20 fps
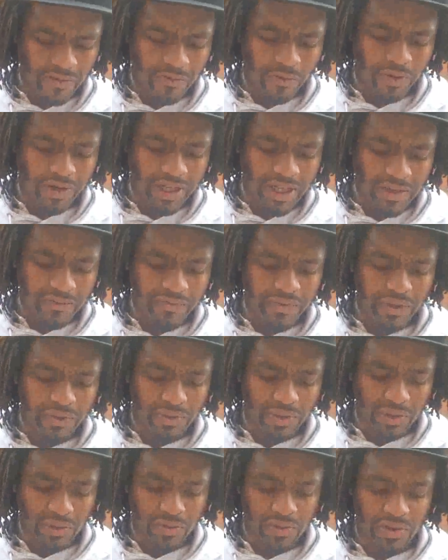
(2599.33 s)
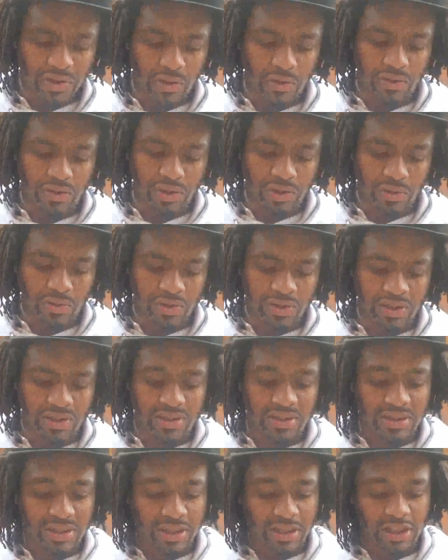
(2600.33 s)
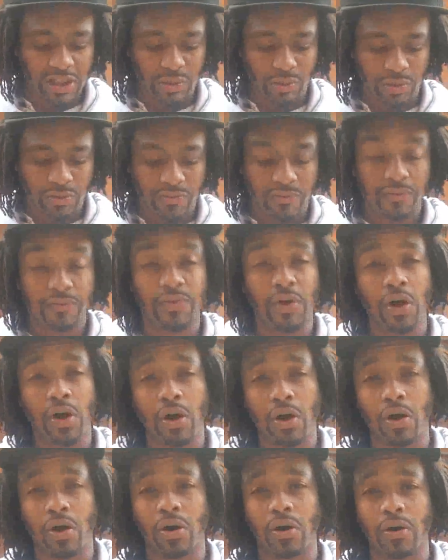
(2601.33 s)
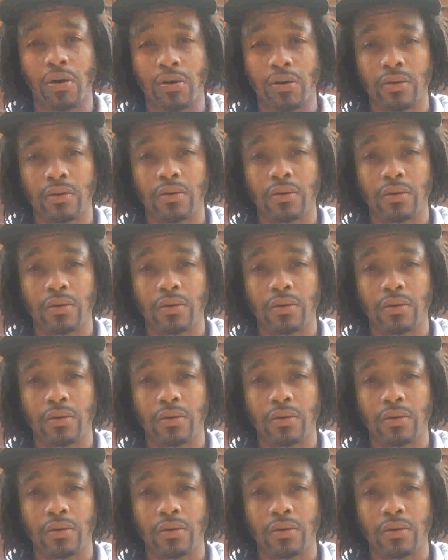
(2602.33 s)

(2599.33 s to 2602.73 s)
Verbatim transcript: For if you do so, you and your sons will fall